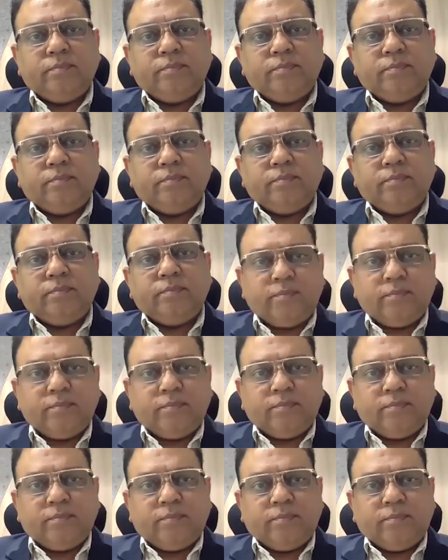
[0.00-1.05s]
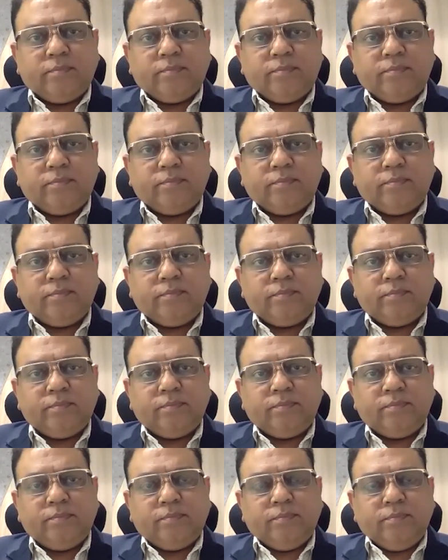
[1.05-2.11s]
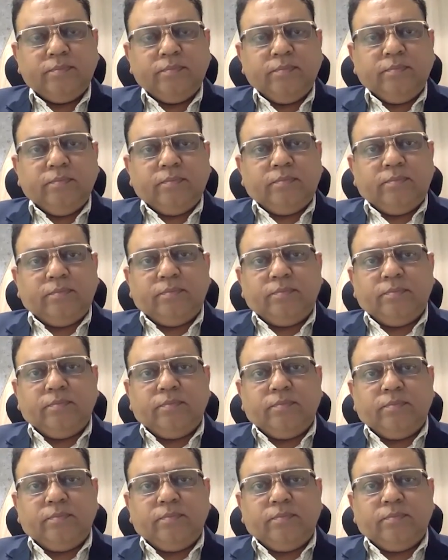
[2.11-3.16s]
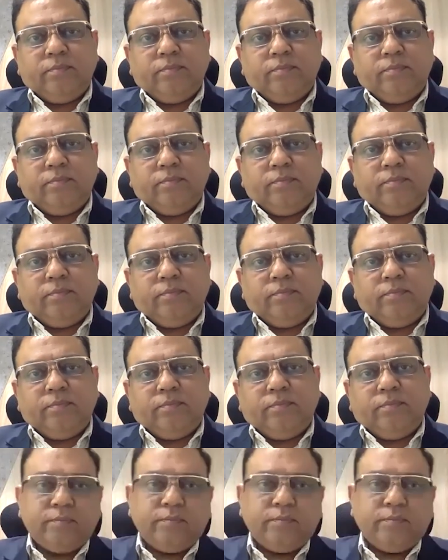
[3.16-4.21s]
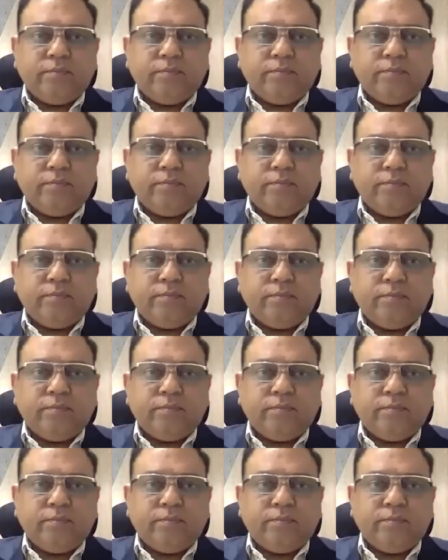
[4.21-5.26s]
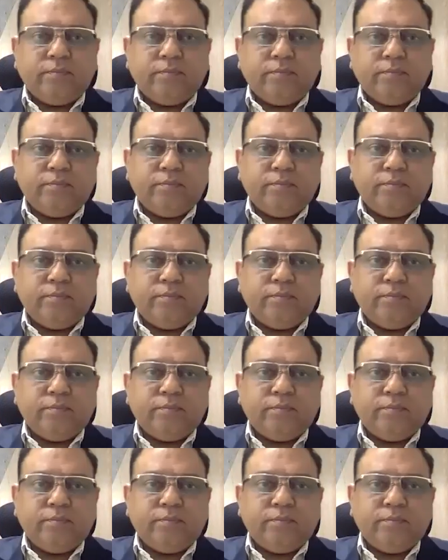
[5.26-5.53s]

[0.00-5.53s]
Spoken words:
[no speech]